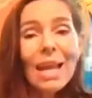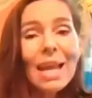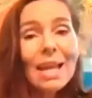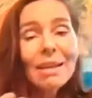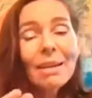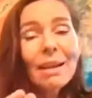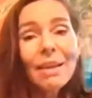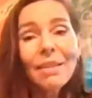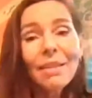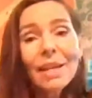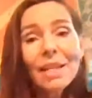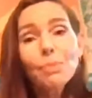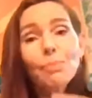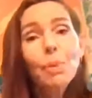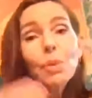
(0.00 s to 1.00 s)
And
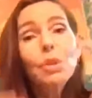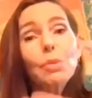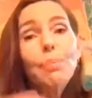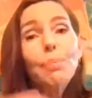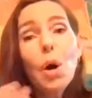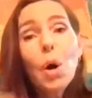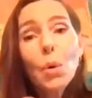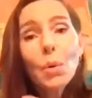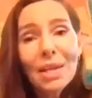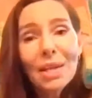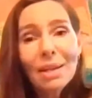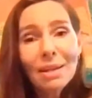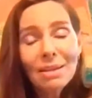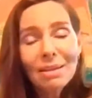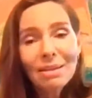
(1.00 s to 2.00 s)
that is
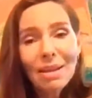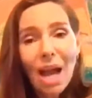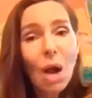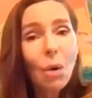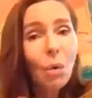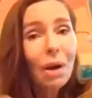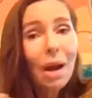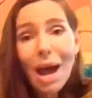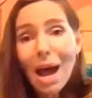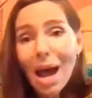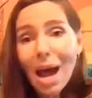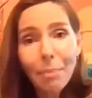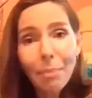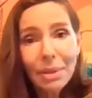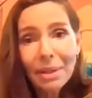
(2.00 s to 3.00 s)
postponing our
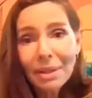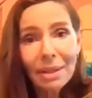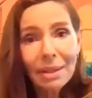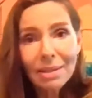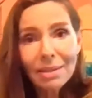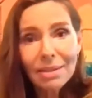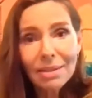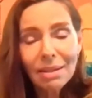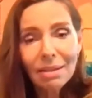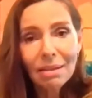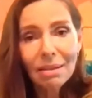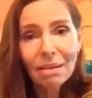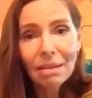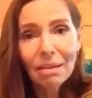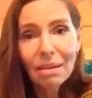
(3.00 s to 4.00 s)
happiness
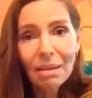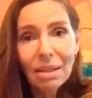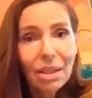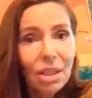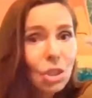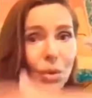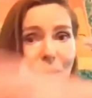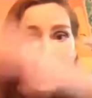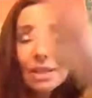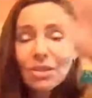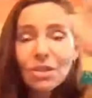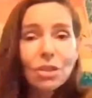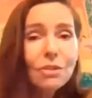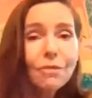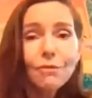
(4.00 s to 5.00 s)
to an
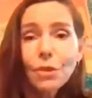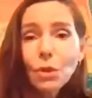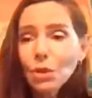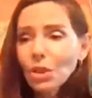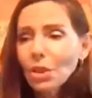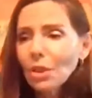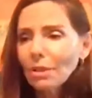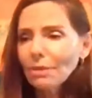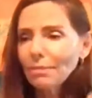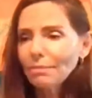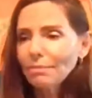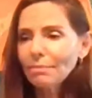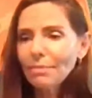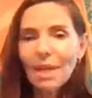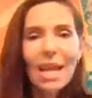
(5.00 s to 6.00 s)
uncertain future,
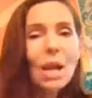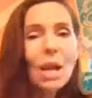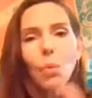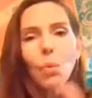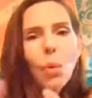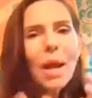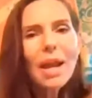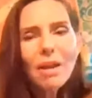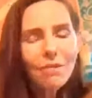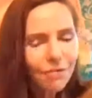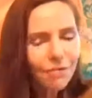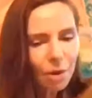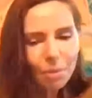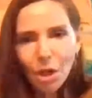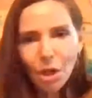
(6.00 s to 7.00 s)
away
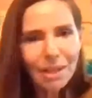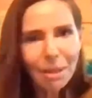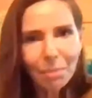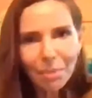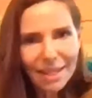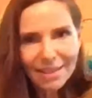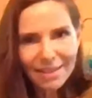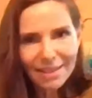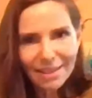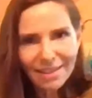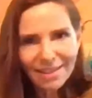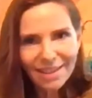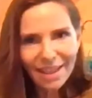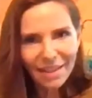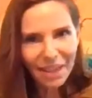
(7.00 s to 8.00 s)
from all the
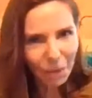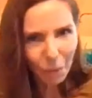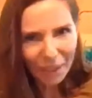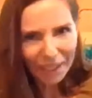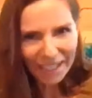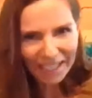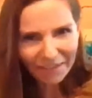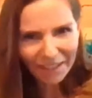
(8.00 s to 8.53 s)
blessings that we're